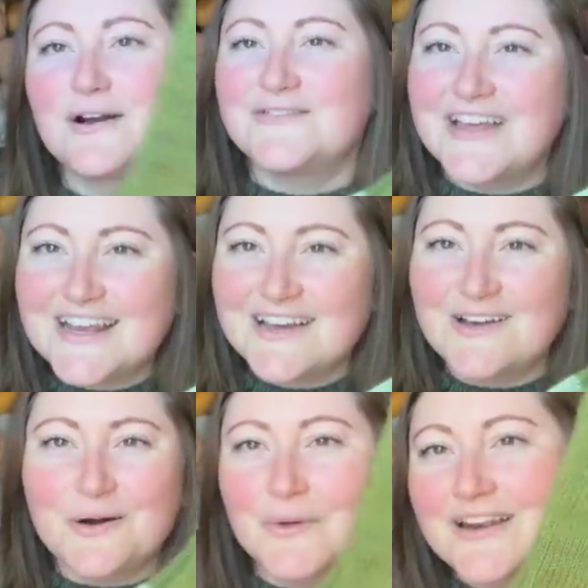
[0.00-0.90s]

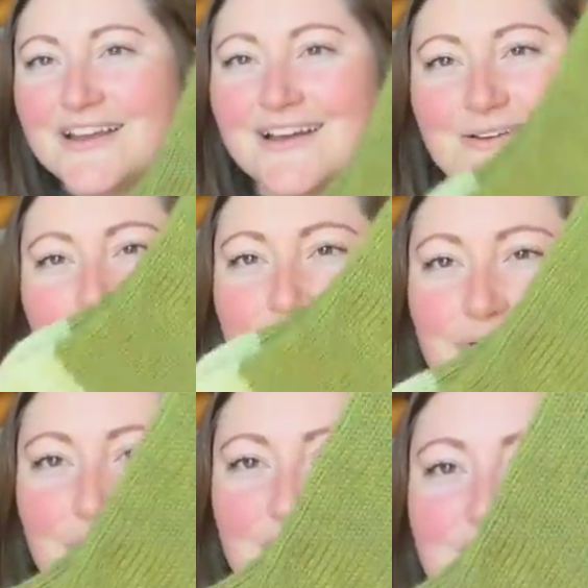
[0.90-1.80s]
don't ever know
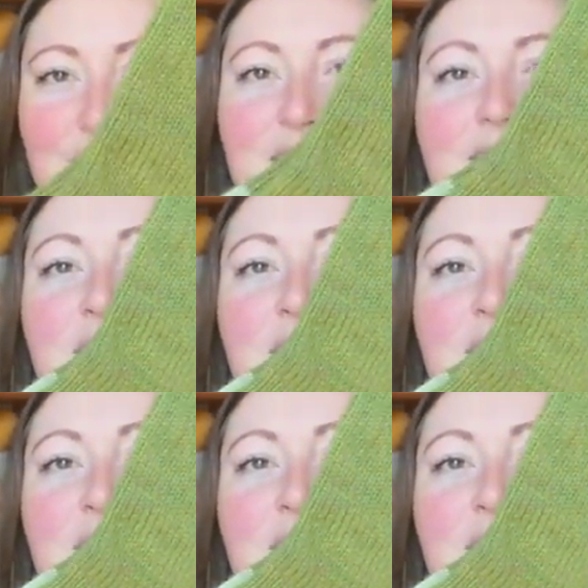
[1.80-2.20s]
how to say it.